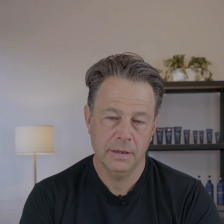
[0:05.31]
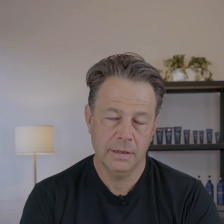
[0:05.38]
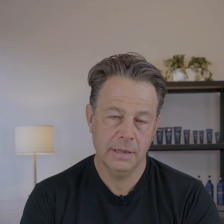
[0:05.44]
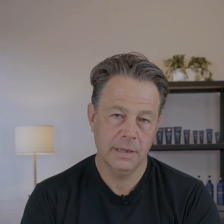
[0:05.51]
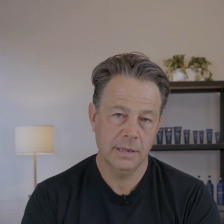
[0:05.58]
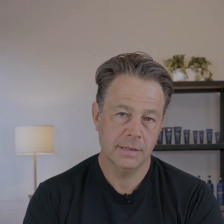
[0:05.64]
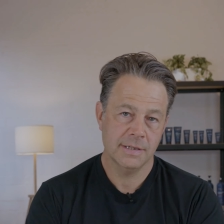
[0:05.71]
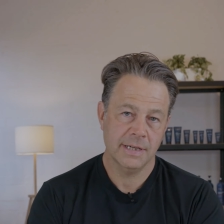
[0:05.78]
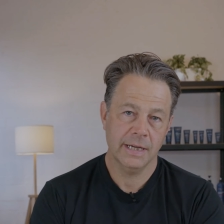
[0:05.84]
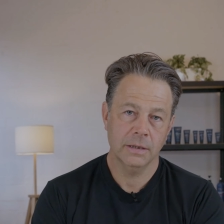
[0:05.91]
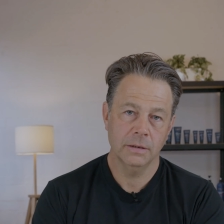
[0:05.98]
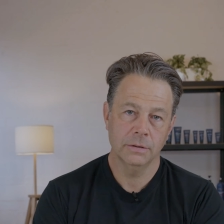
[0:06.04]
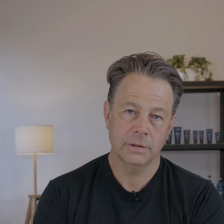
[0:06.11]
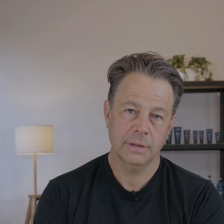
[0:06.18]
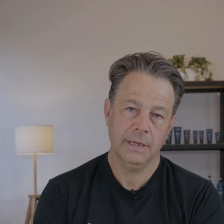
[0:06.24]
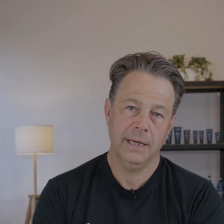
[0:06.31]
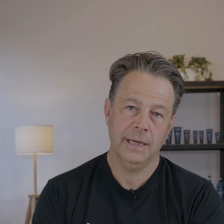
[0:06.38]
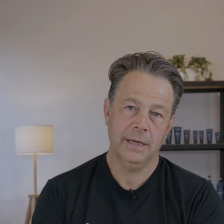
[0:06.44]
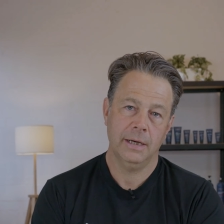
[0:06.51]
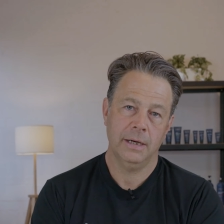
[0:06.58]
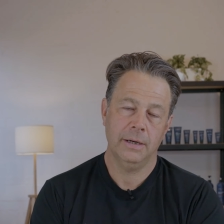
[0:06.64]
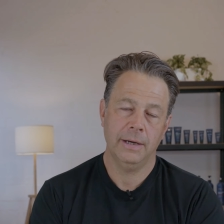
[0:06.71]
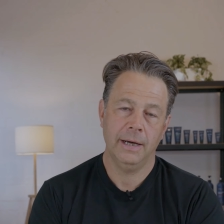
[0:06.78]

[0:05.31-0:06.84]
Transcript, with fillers: then take a look at our